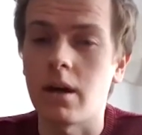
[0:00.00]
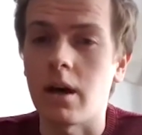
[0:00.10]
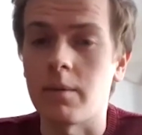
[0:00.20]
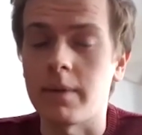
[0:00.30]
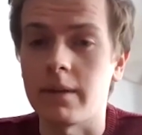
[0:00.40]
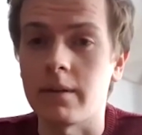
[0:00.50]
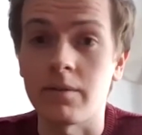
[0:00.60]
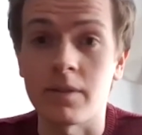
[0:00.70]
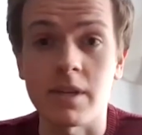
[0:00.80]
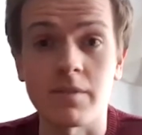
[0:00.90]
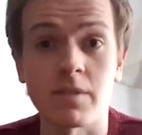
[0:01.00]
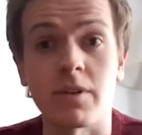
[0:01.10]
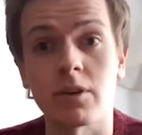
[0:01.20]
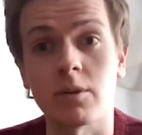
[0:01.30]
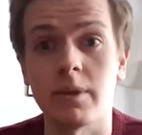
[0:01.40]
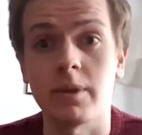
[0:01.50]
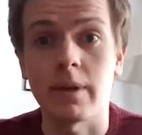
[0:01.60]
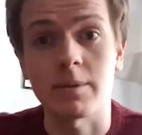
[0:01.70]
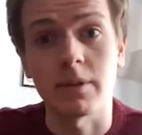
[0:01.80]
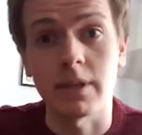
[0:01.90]
I mean, if it's a foreign company, you
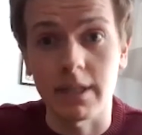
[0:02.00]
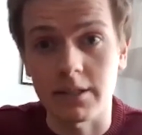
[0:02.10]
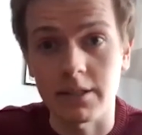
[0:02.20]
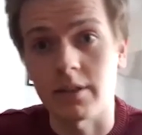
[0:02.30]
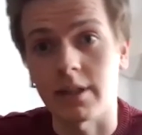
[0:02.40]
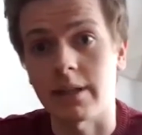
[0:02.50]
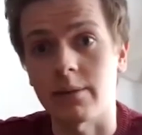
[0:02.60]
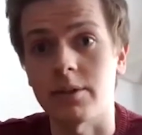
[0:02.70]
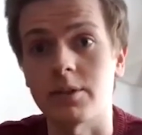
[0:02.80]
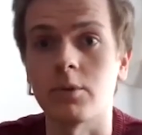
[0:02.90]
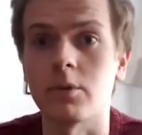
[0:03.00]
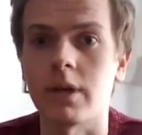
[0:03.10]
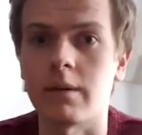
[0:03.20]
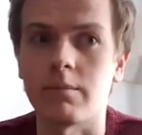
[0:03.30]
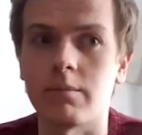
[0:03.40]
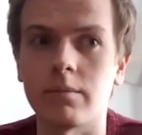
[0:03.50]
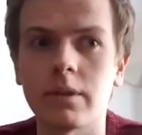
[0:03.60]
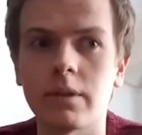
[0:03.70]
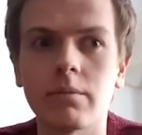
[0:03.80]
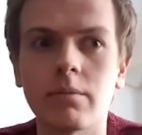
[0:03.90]
absolutely need to know that language. But
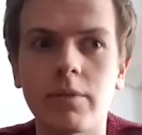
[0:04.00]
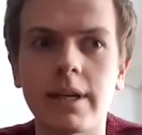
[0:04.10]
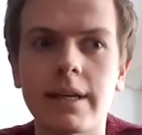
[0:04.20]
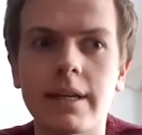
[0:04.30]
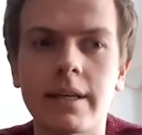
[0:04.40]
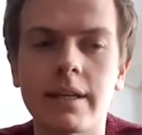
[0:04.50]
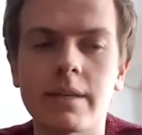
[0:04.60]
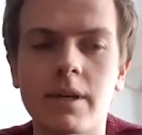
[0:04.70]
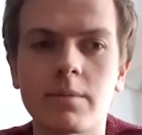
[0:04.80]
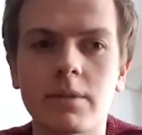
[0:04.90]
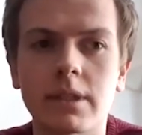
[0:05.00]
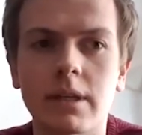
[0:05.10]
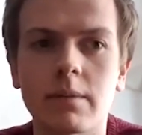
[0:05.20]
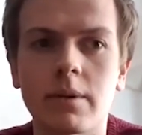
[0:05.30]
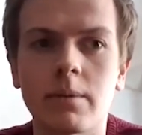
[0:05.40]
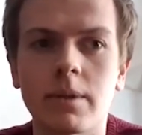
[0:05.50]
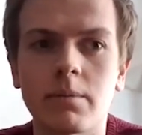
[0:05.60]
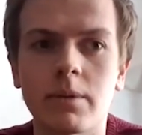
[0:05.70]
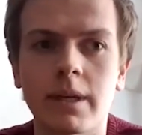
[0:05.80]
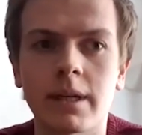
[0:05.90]
really, it is possible to get by with
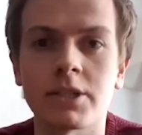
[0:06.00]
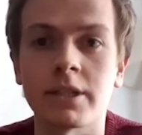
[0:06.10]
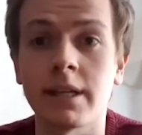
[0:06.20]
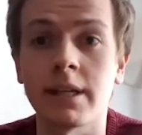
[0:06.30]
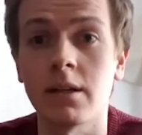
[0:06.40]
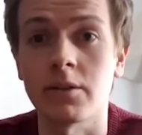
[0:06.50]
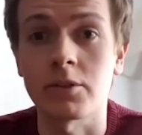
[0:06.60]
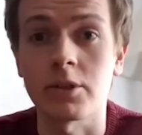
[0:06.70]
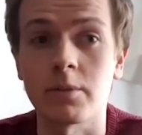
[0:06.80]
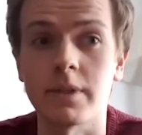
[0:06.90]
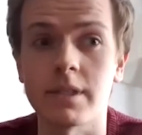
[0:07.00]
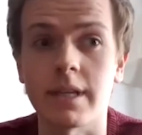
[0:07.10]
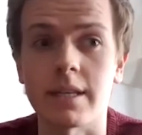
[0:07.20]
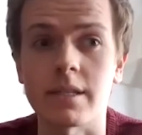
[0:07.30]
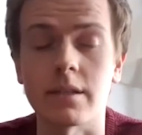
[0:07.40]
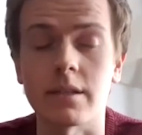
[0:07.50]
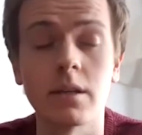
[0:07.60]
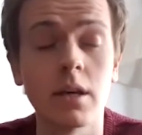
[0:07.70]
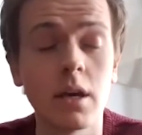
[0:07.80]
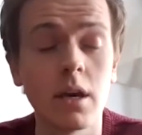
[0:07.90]
English and Lidl, although German is an asset.
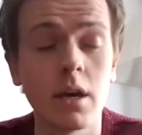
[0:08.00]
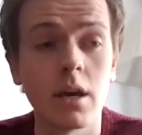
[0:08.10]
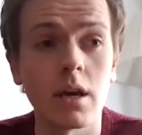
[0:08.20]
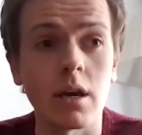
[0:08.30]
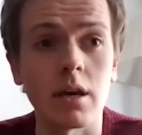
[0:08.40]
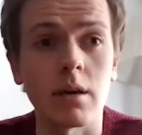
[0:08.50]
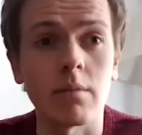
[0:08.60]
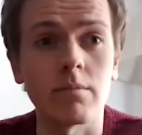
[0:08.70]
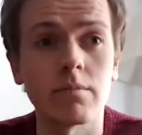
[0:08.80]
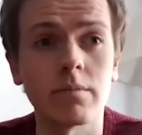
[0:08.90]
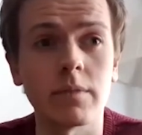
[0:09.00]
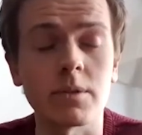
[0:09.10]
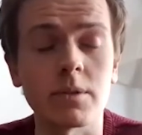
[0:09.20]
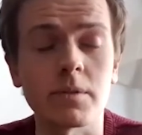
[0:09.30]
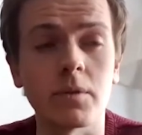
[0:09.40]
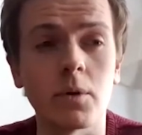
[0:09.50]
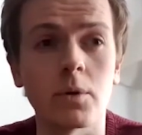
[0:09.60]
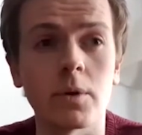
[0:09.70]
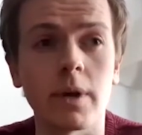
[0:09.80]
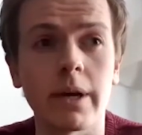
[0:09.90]
Mm-hmm. In terms of
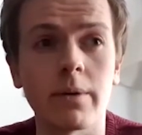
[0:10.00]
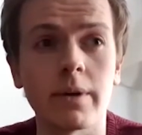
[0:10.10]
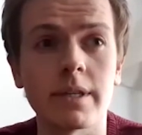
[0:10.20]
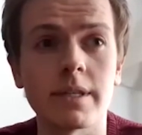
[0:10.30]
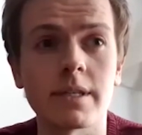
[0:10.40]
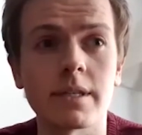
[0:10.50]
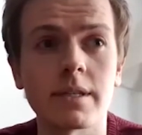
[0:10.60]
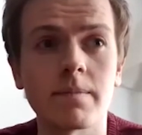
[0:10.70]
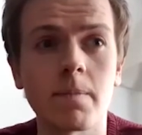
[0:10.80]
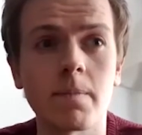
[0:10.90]
other areas,